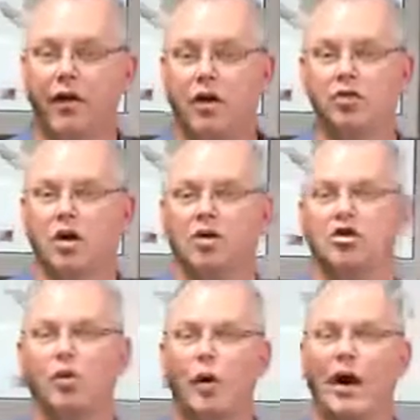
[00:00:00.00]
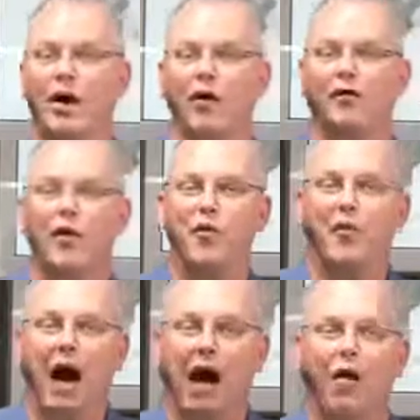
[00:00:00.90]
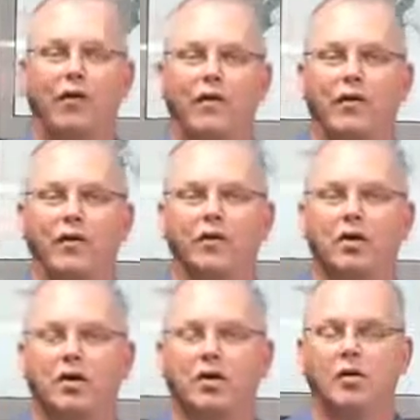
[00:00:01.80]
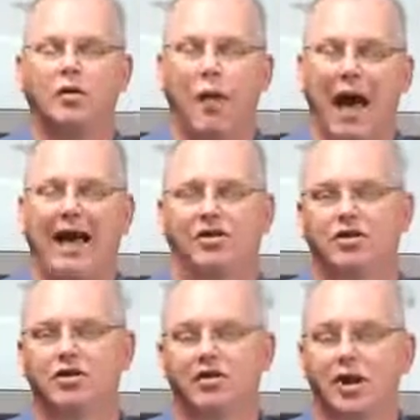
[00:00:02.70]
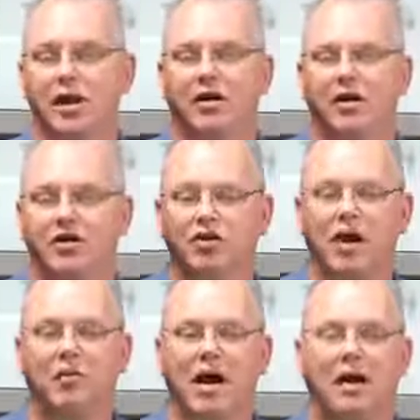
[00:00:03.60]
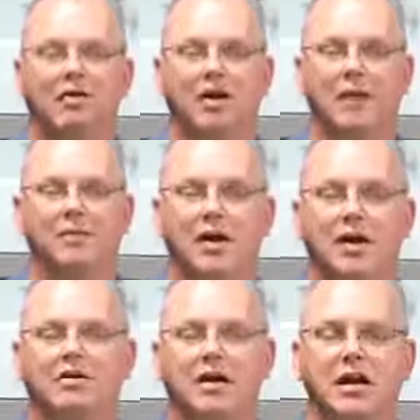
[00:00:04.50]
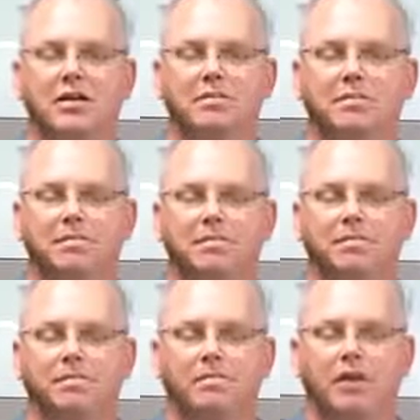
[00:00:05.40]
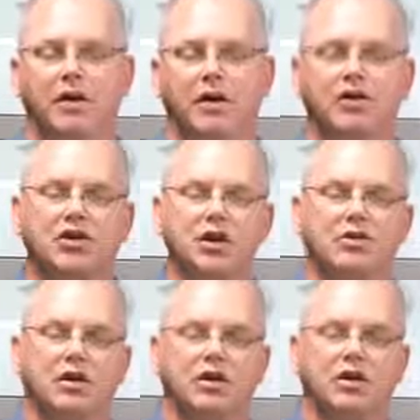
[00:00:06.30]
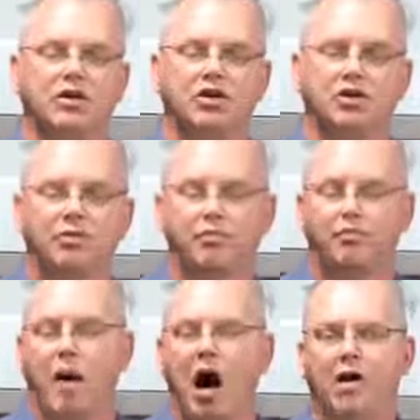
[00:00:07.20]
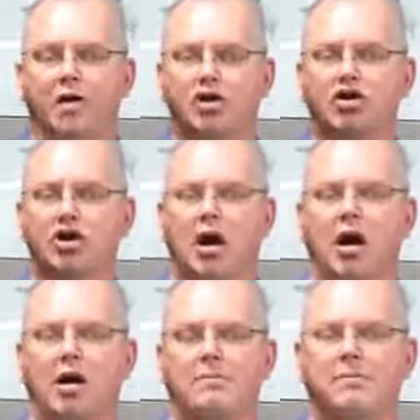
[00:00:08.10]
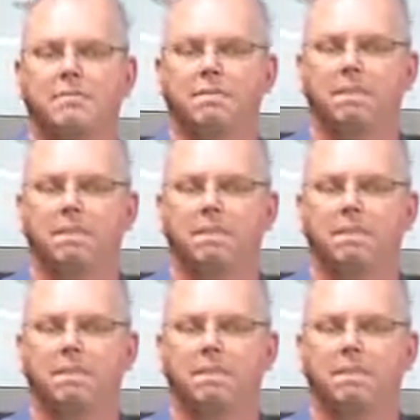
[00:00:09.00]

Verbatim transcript: Those are 12 powerful passages there in Jeremiah chapter 18. You see, the potter's job